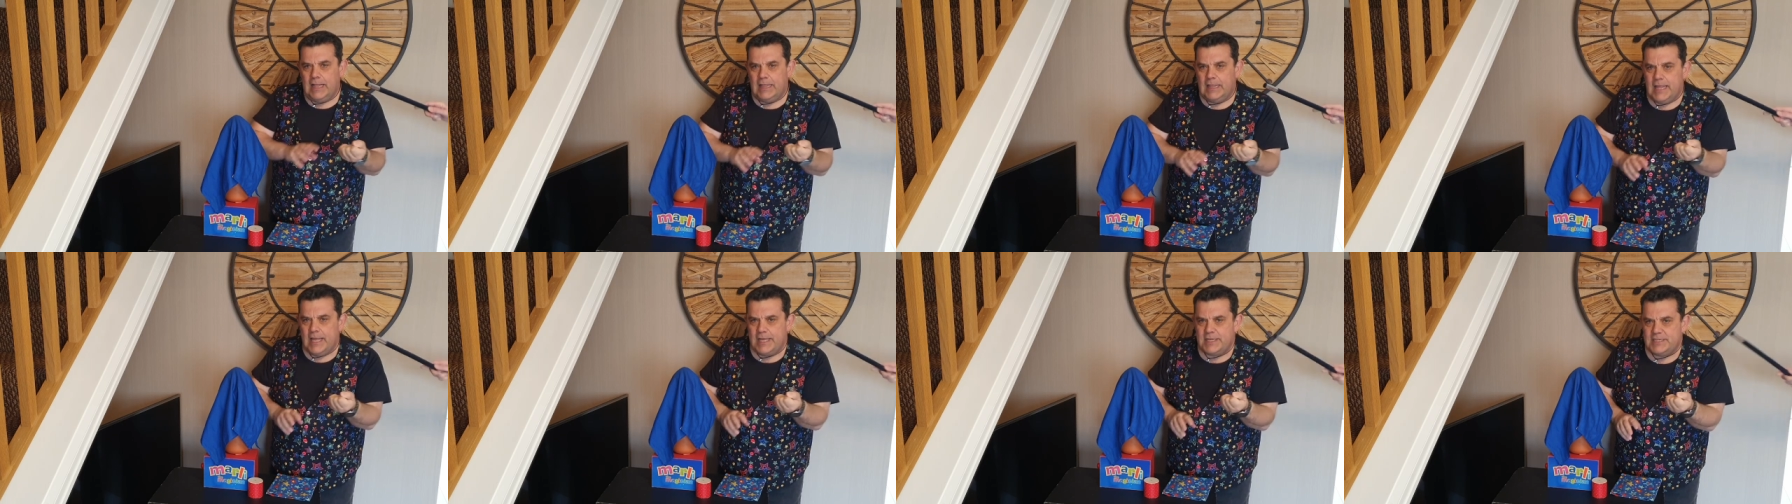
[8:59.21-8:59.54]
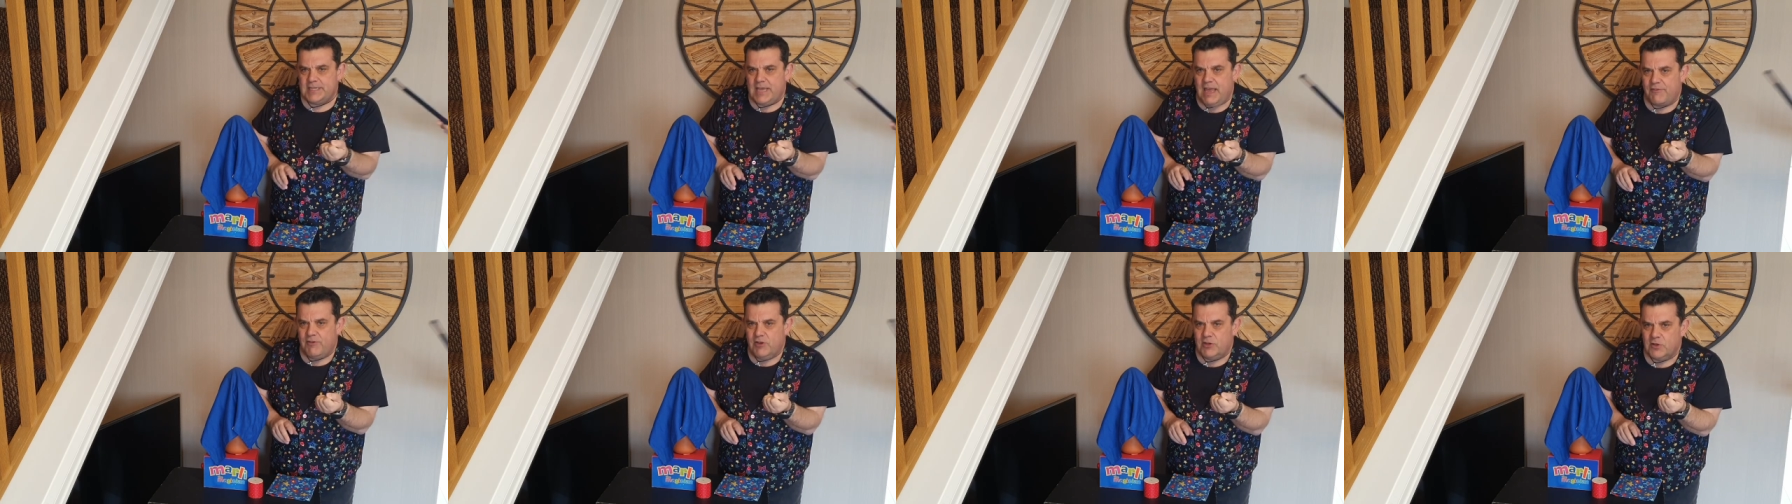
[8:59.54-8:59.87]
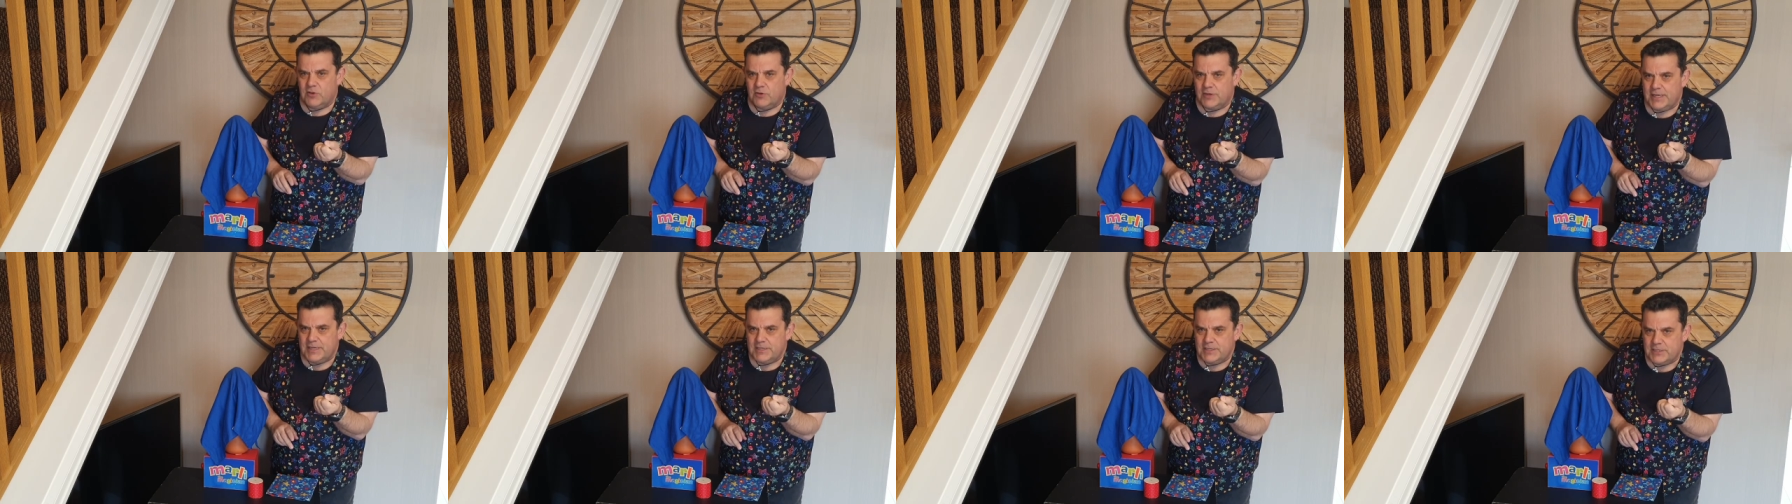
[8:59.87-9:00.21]
Let's have a
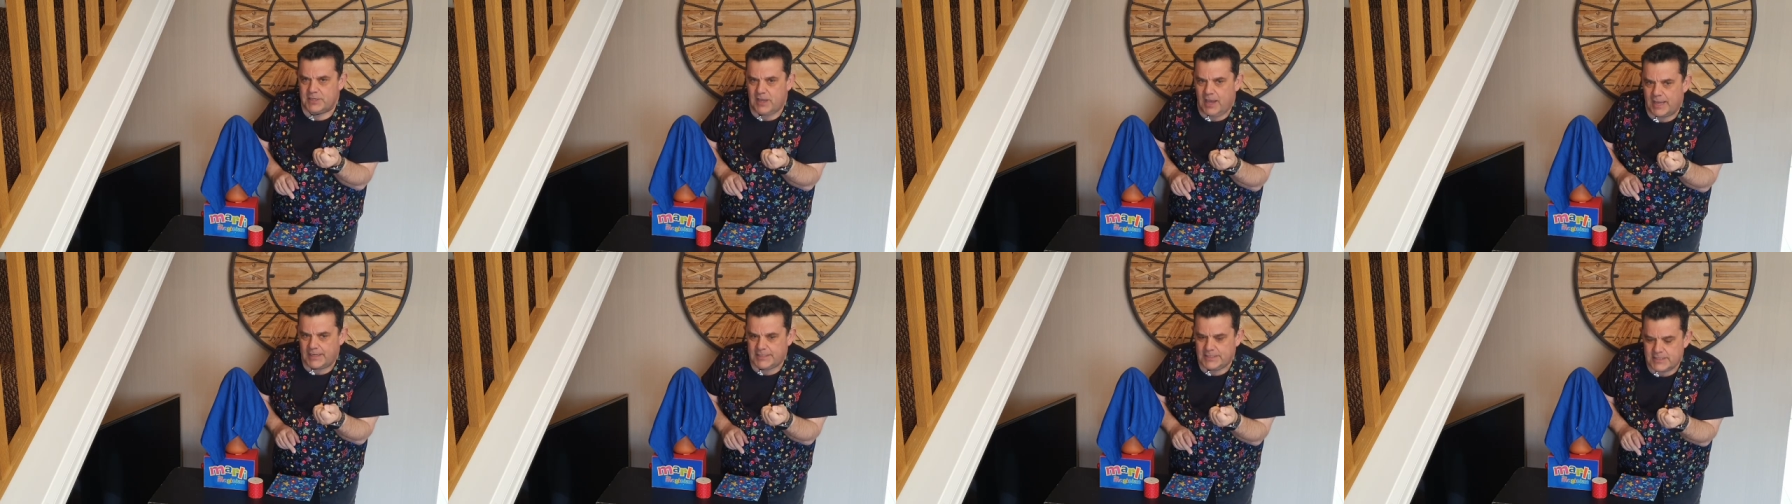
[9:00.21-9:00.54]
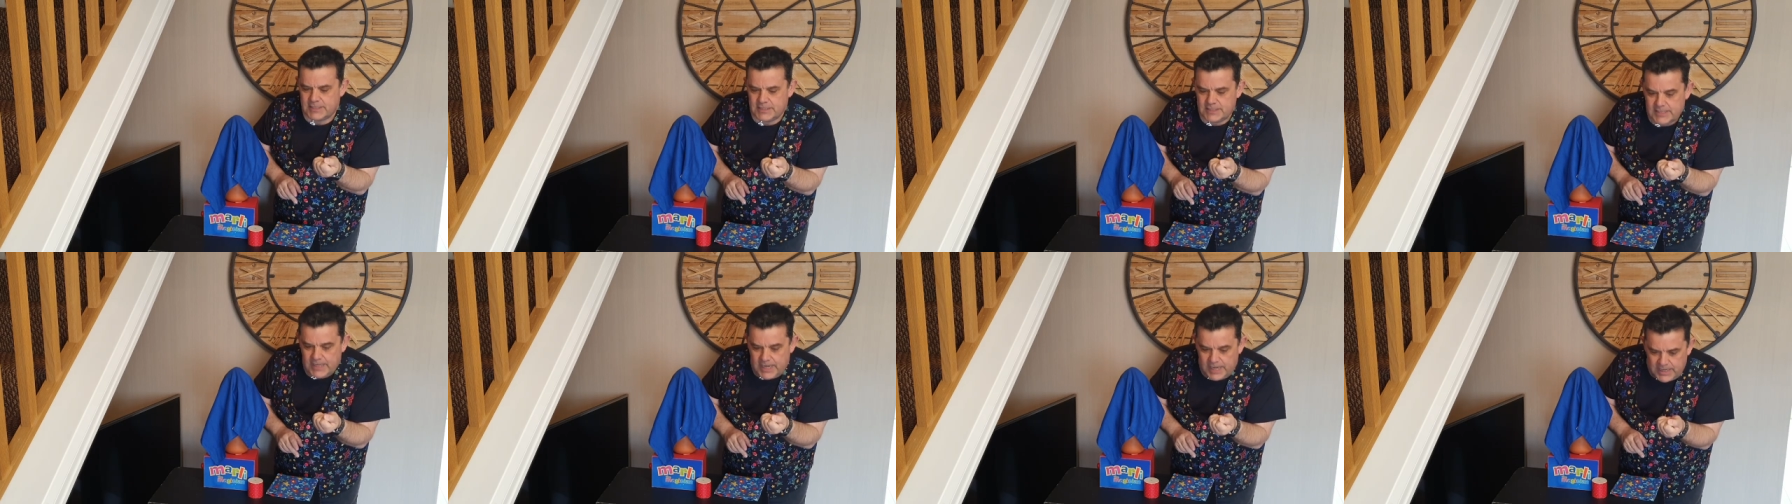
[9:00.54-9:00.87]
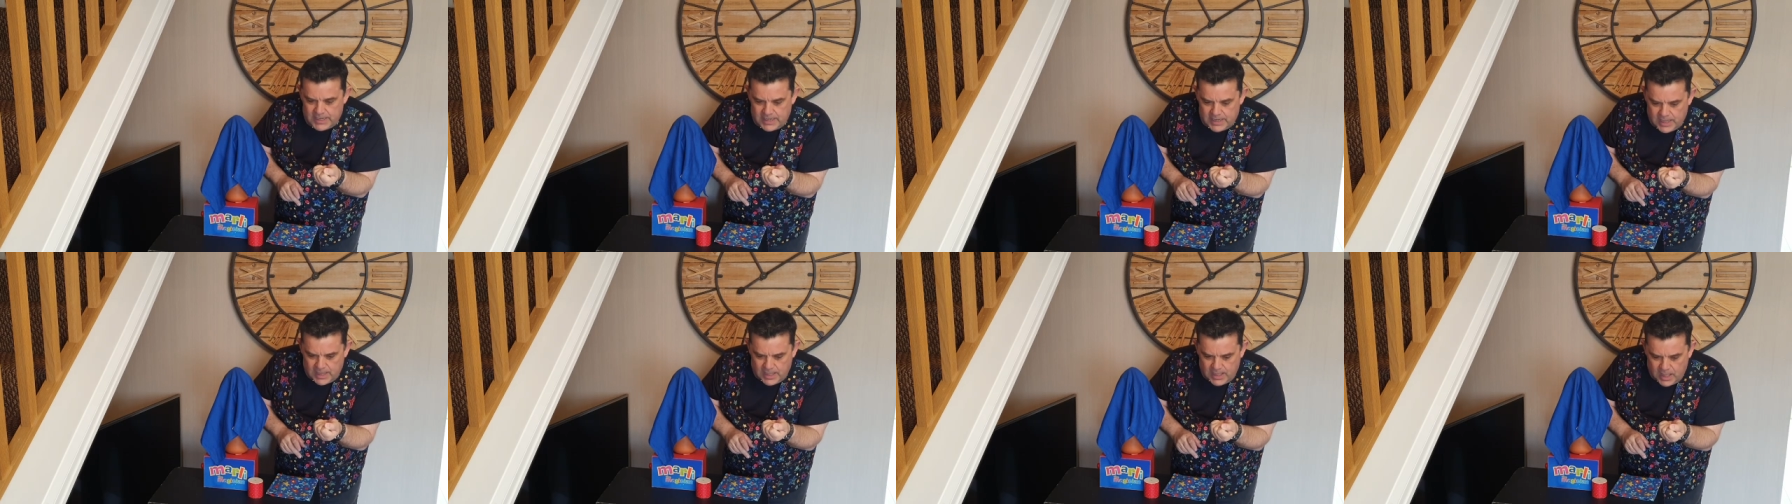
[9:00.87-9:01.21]
look inside and
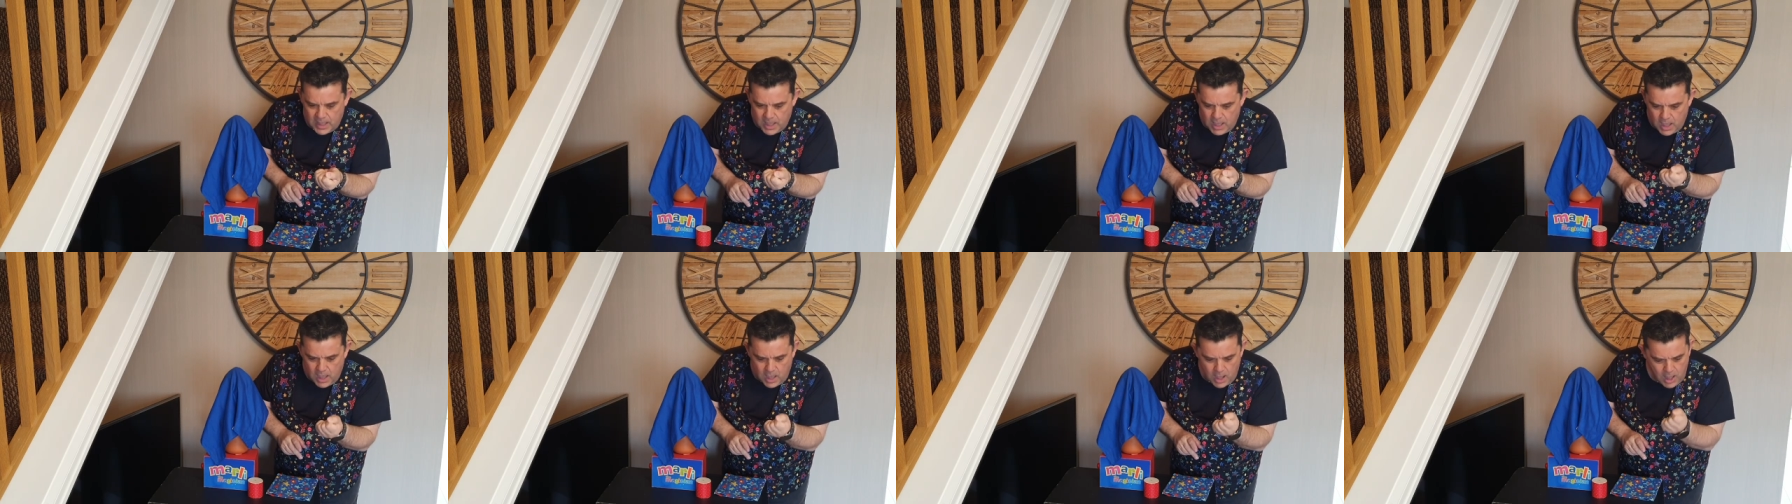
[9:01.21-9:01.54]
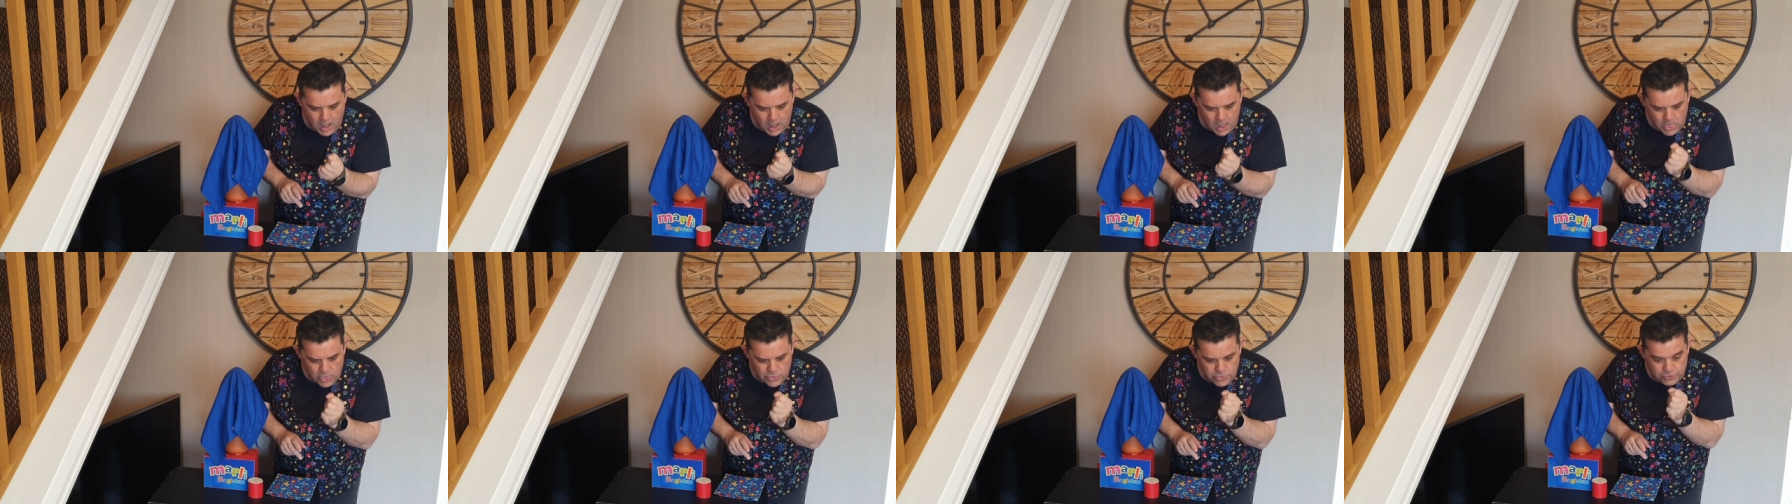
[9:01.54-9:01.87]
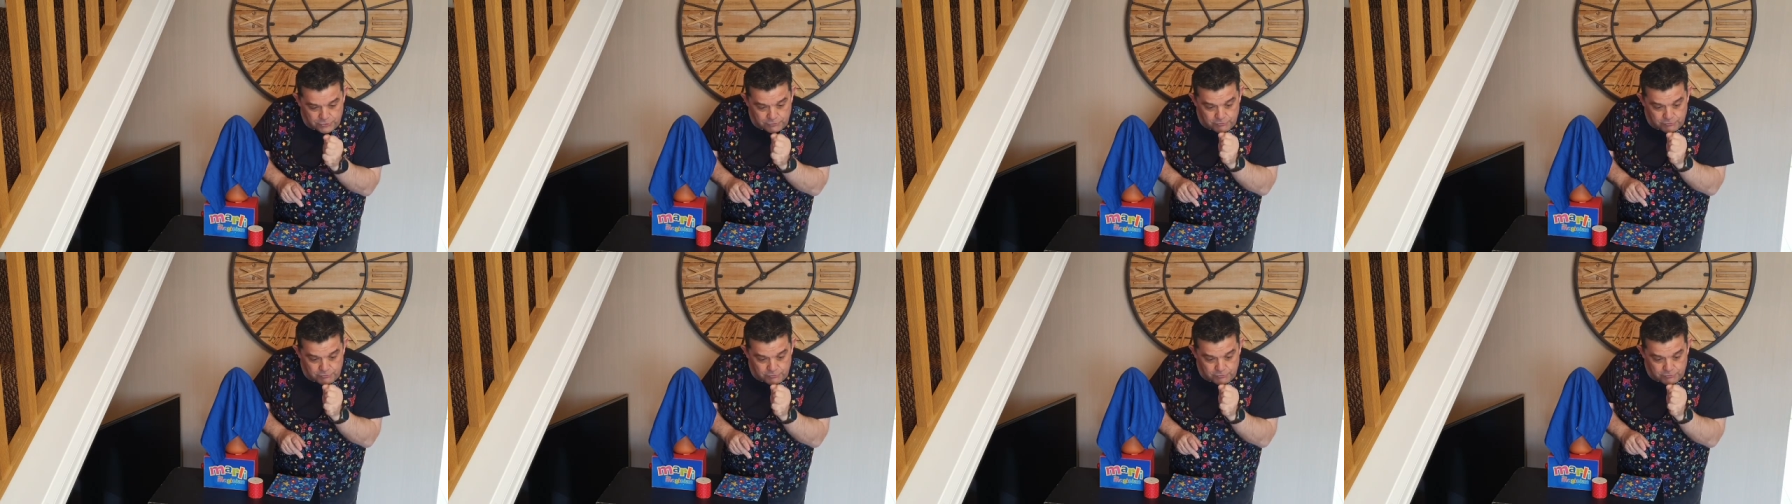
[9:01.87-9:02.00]
see.